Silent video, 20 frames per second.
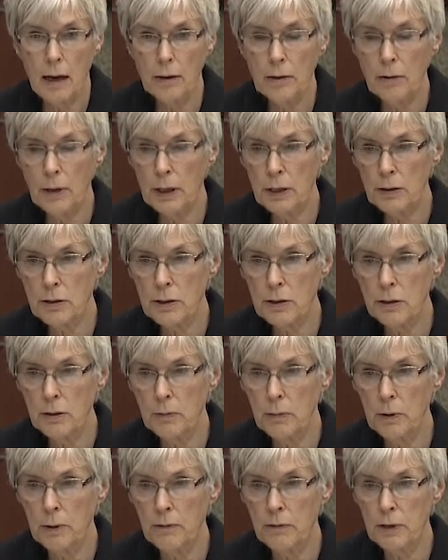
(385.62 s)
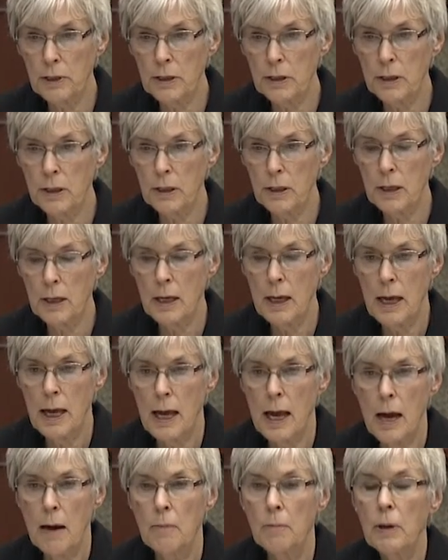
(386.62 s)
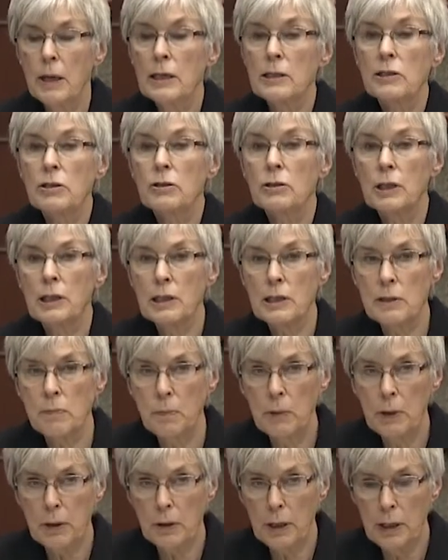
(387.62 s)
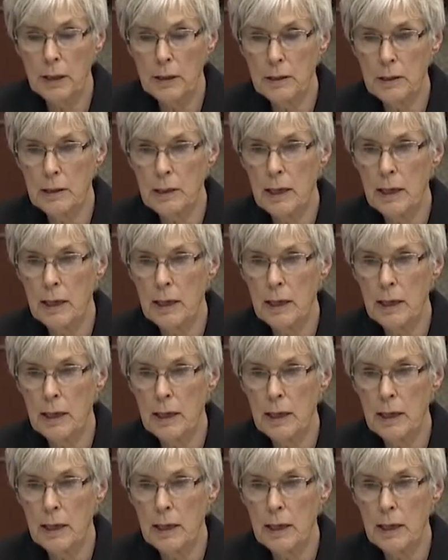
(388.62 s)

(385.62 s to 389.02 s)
greater supervision, but it's good experience.